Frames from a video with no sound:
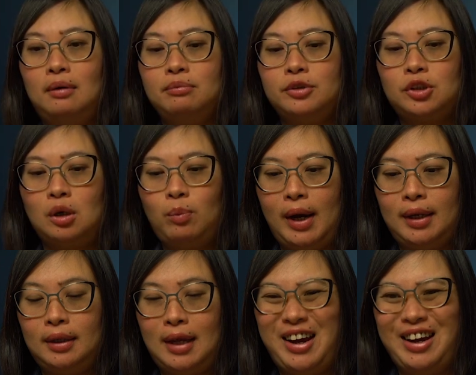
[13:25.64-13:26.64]
so
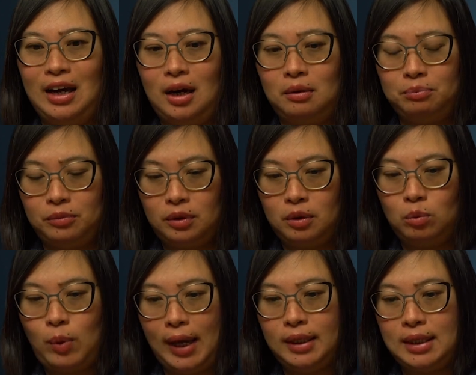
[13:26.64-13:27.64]
when
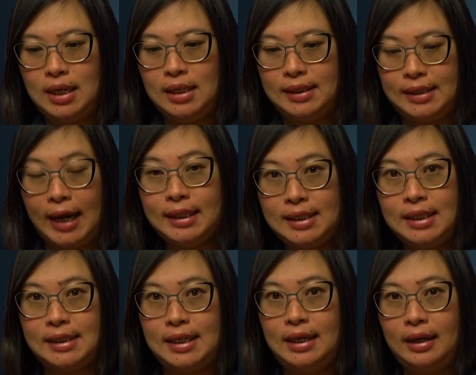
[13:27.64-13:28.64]
these
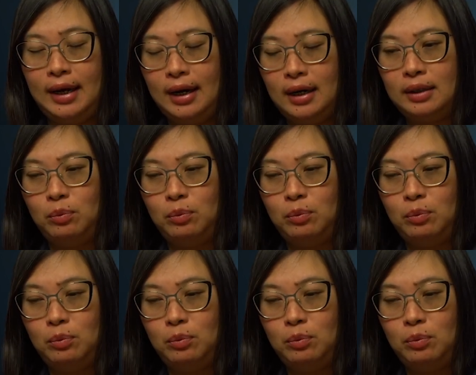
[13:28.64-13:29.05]
deities here,